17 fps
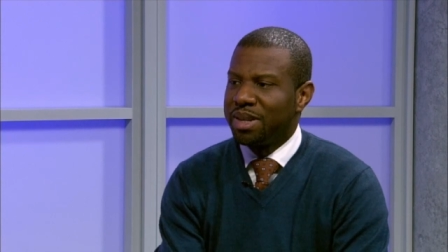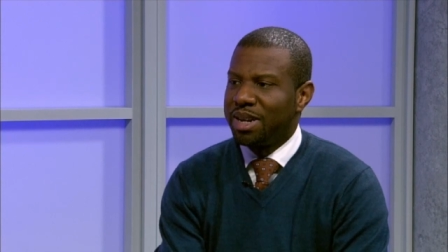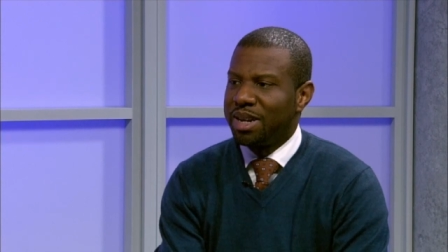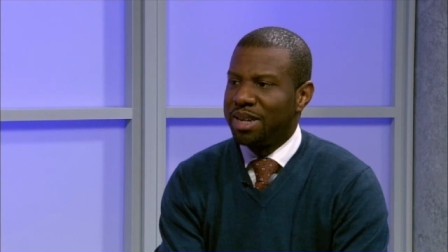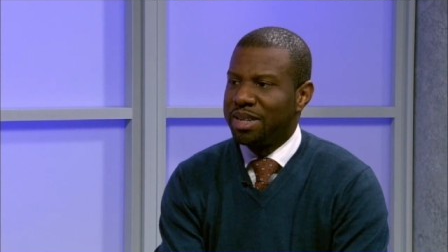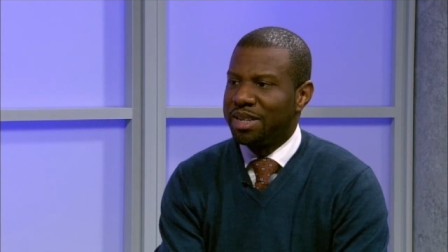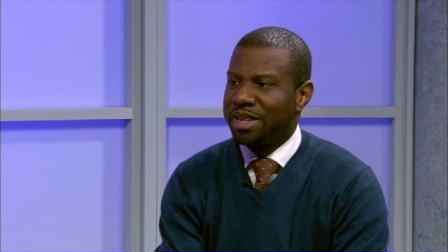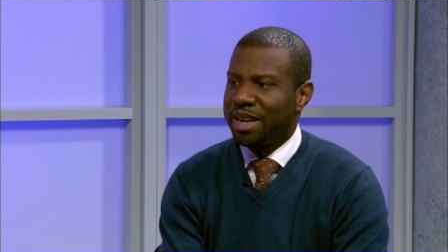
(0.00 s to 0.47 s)

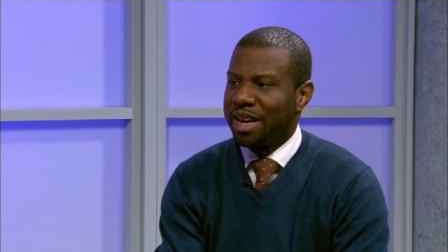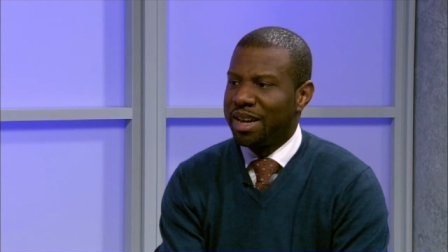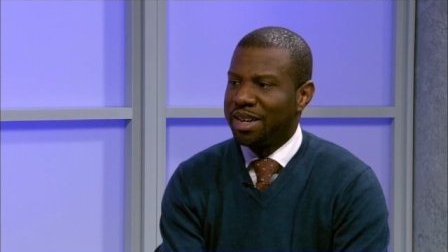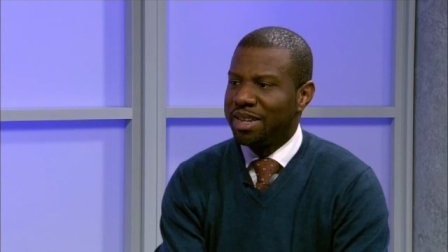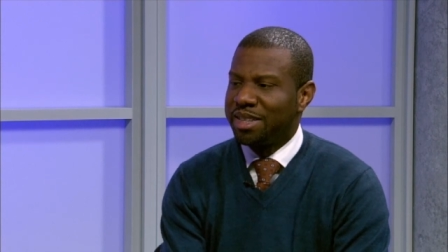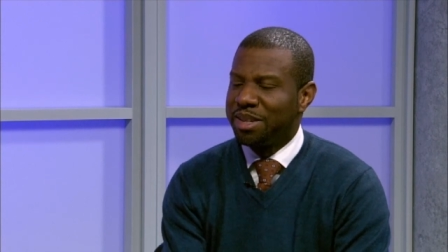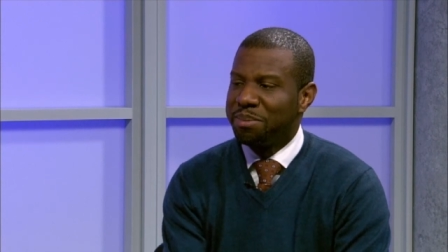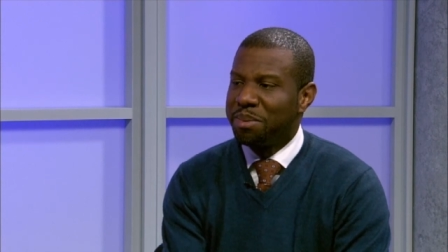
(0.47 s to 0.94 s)
Uh,
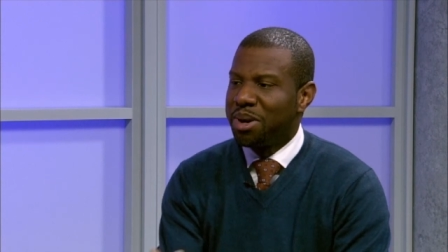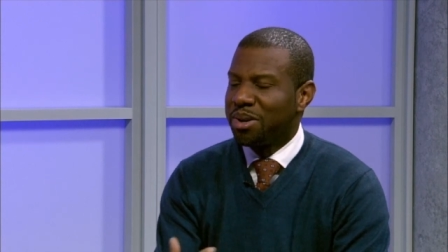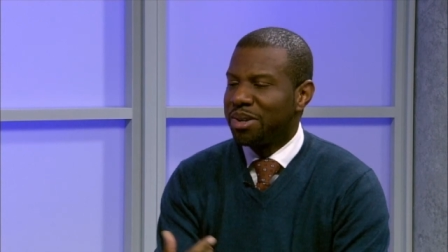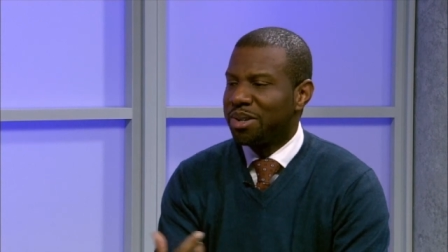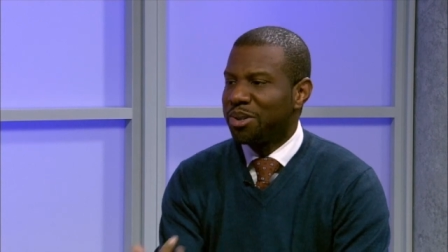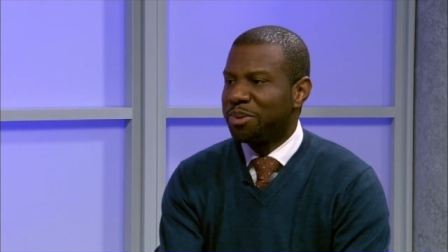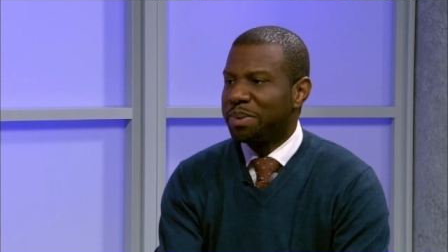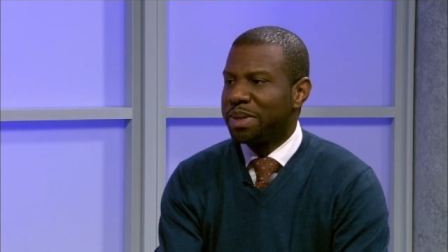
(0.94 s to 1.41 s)
and
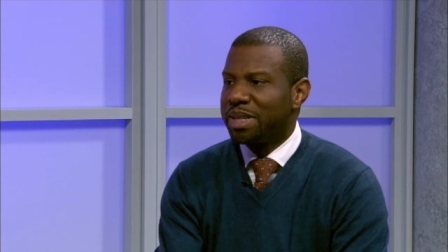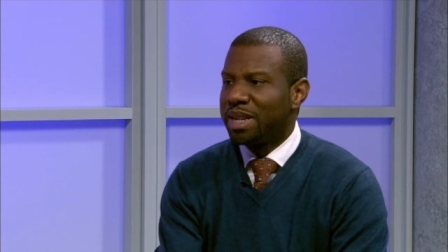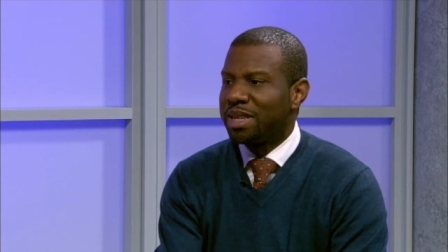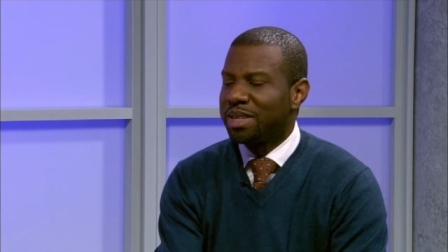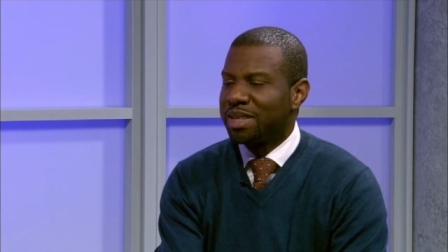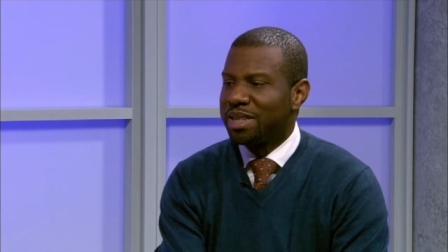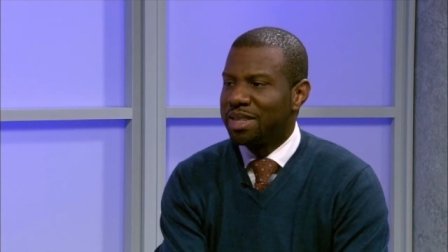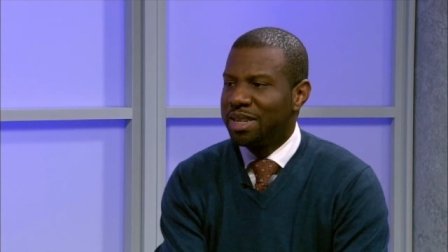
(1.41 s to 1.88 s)
Imari
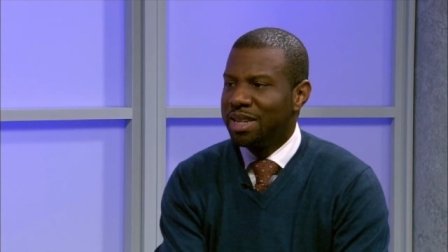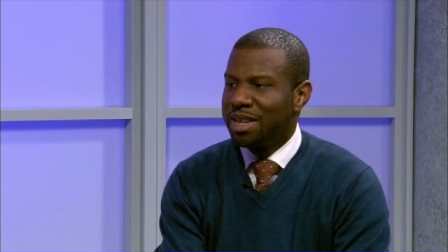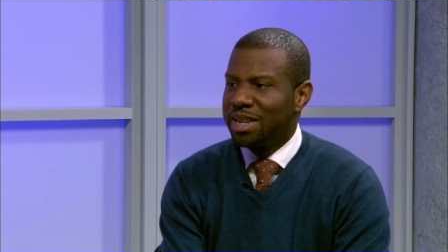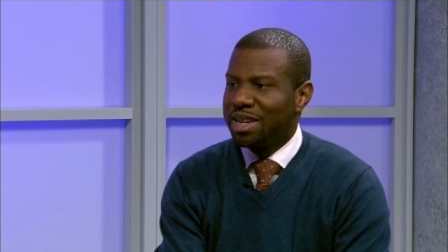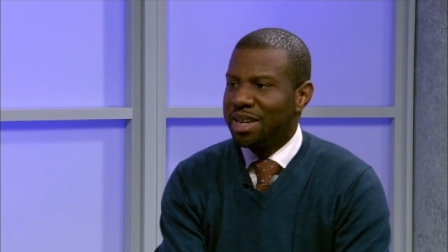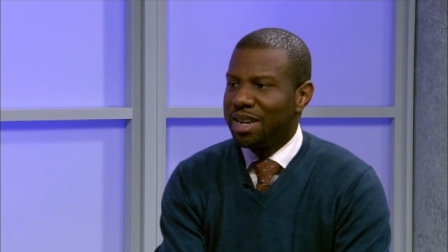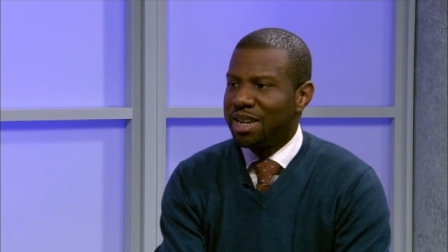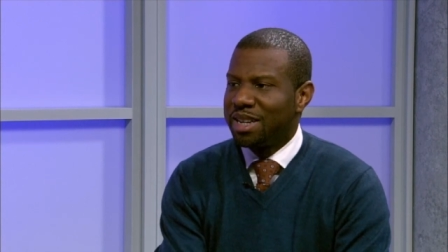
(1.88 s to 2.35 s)
Obadele,
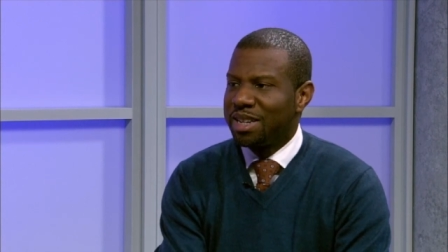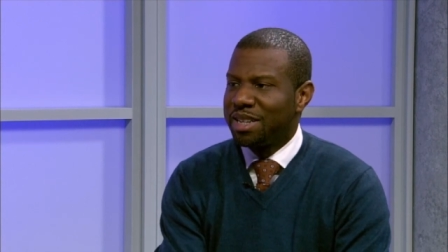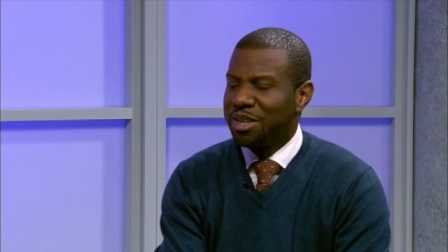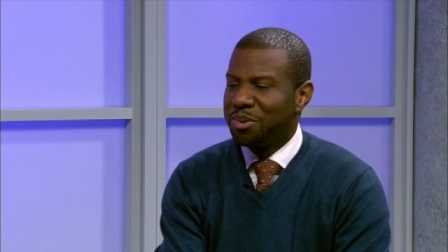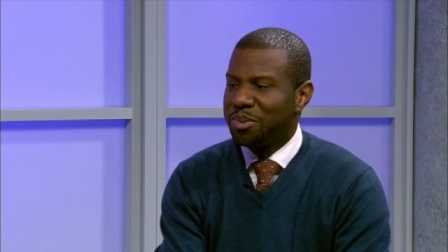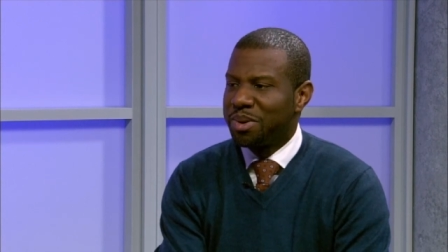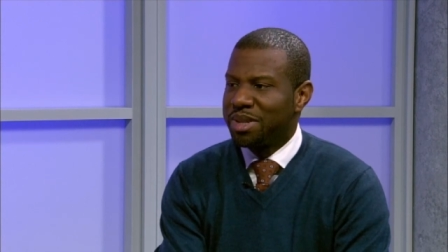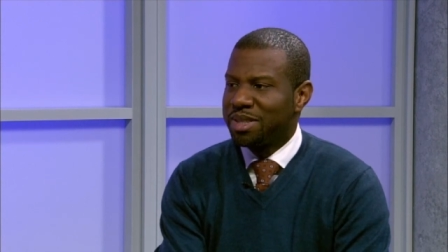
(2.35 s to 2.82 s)
uh,
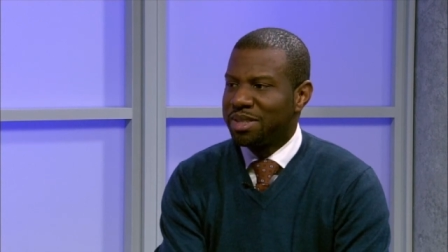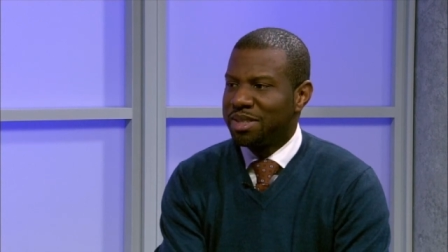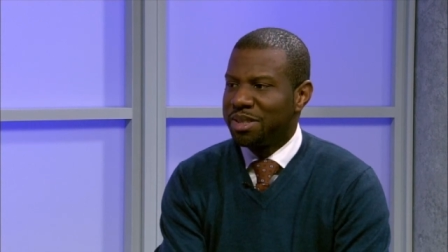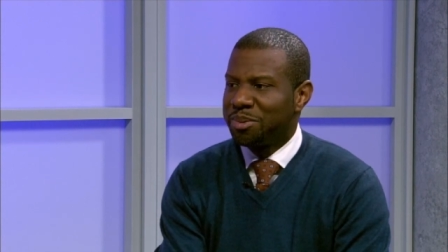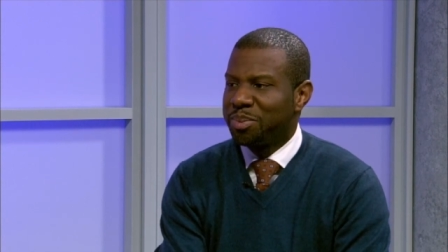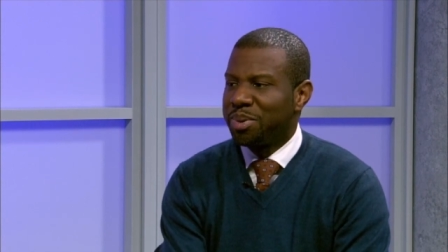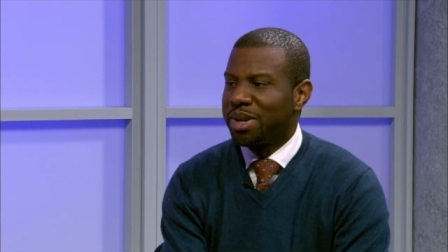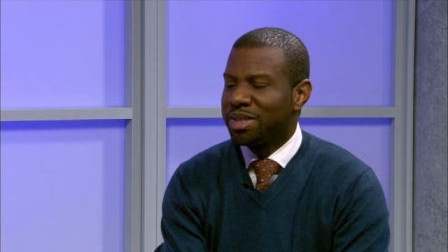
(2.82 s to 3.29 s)
he was
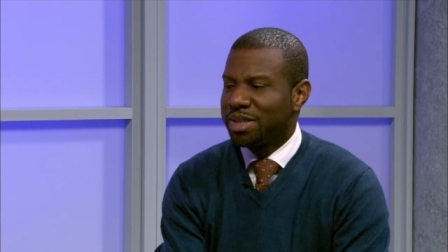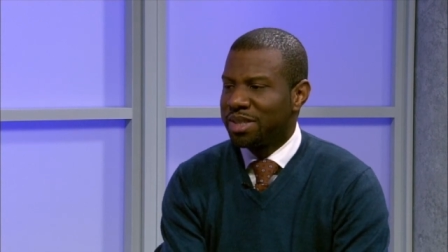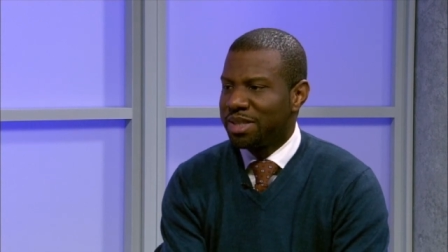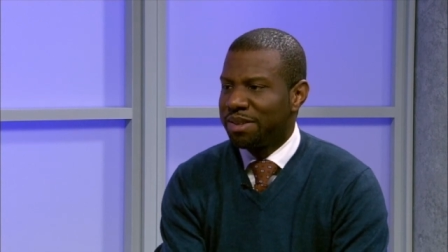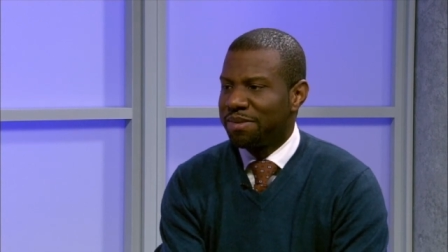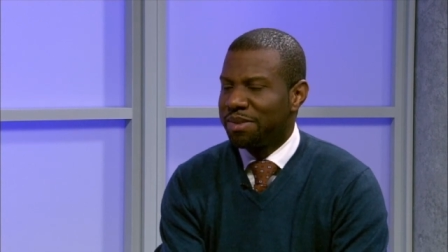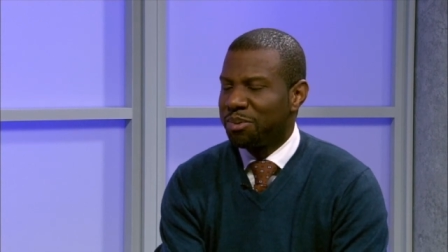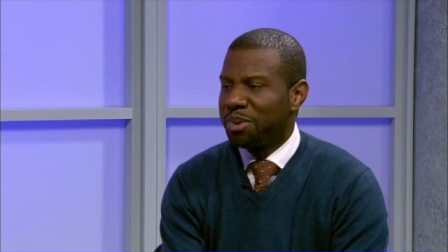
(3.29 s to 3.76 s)
the
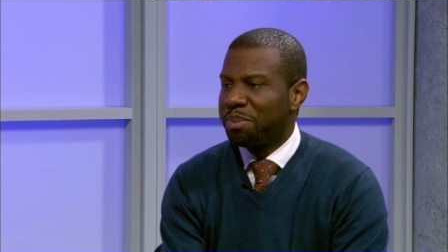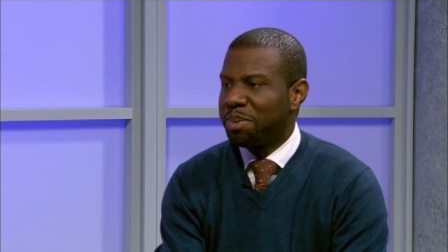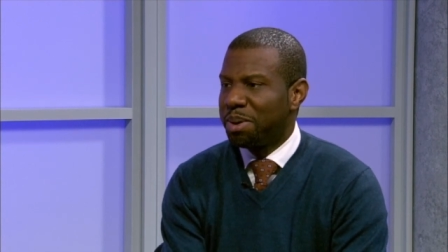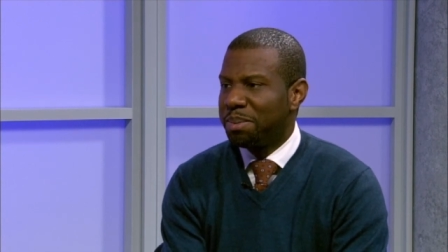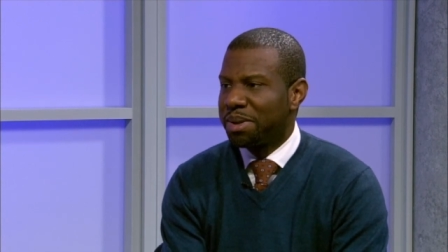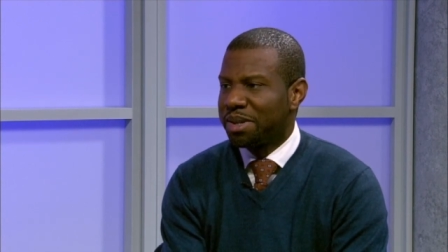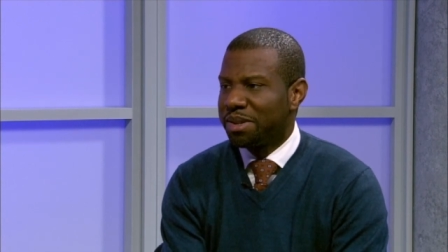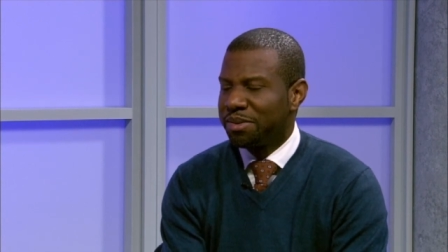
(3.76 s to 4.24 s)
president of the
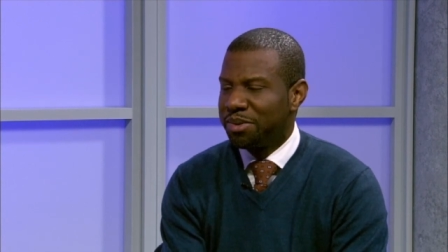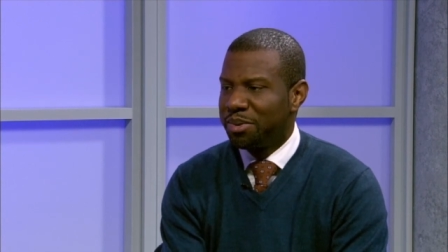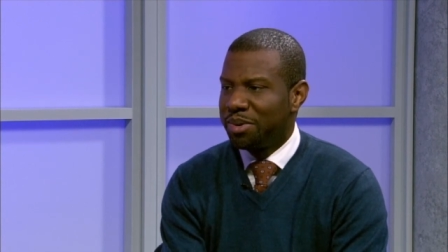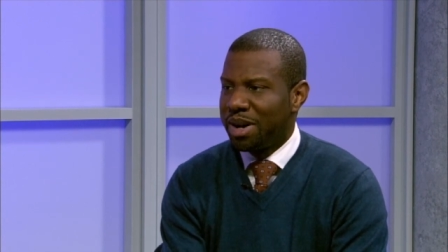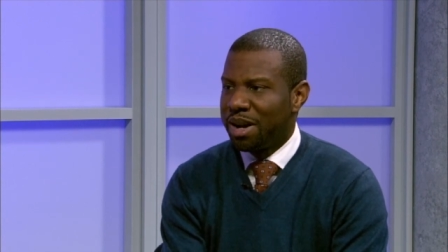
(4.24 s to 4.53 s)
Republic of New